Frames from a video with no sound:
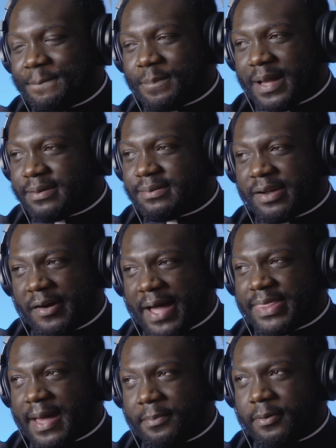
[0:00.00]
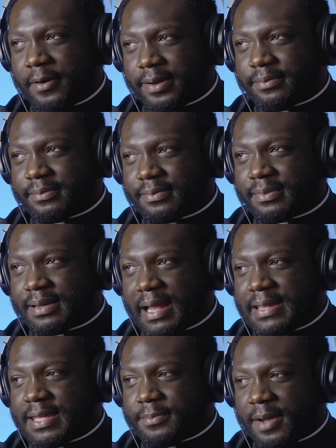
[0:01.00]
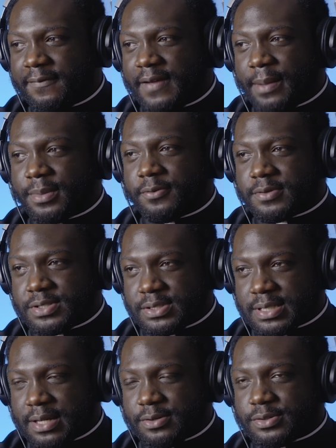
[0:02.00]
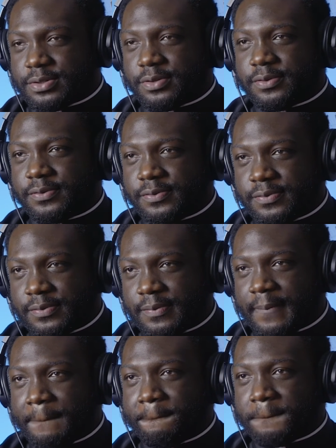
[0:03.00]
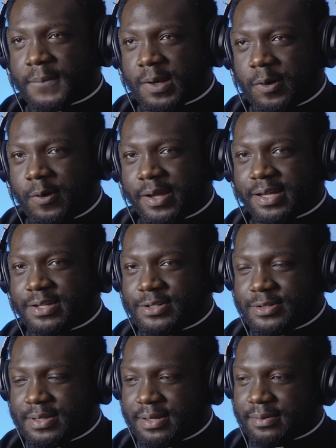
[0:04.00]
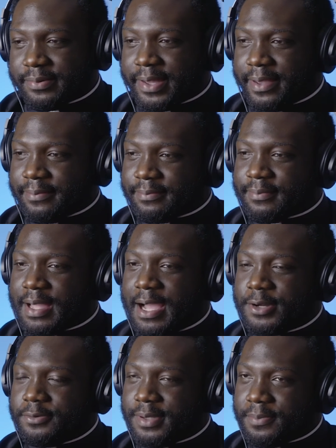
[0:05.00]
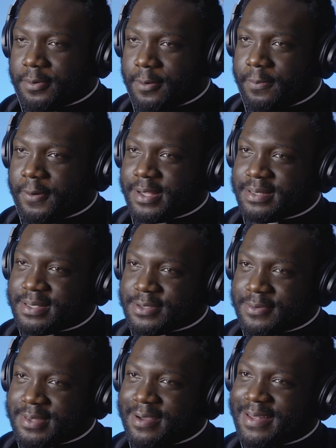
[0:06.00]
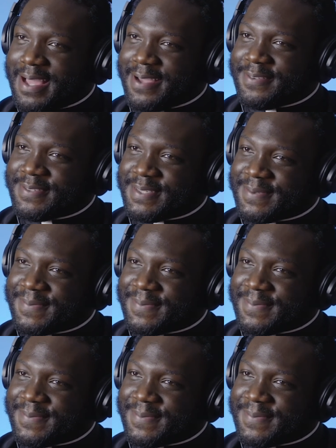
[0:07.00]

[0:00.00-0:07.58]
But no, at that point, I think my family was just kind of sort of going into the, okay, how do we appropriate this with our lives?